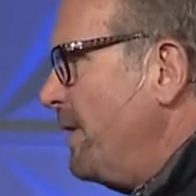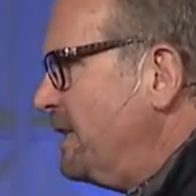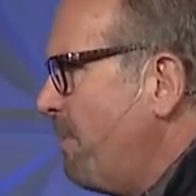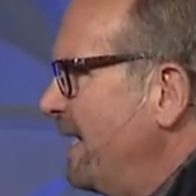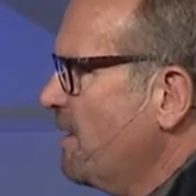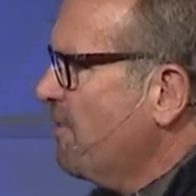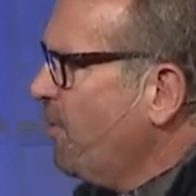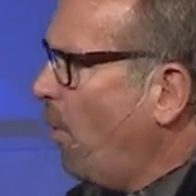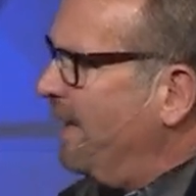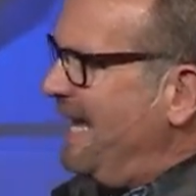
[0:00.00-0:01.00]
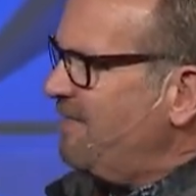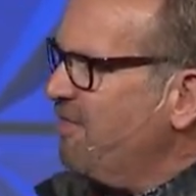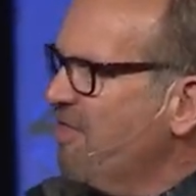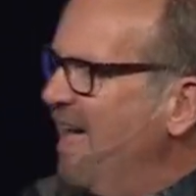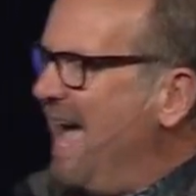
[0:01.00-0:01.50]
respect authority at
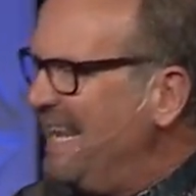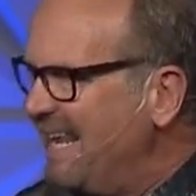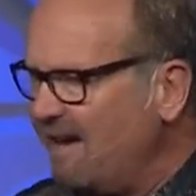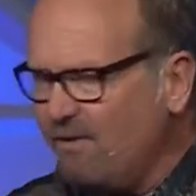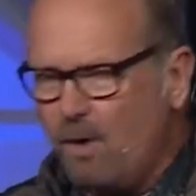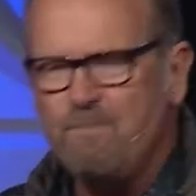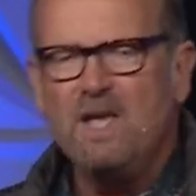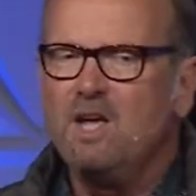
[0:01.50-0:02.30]
that level,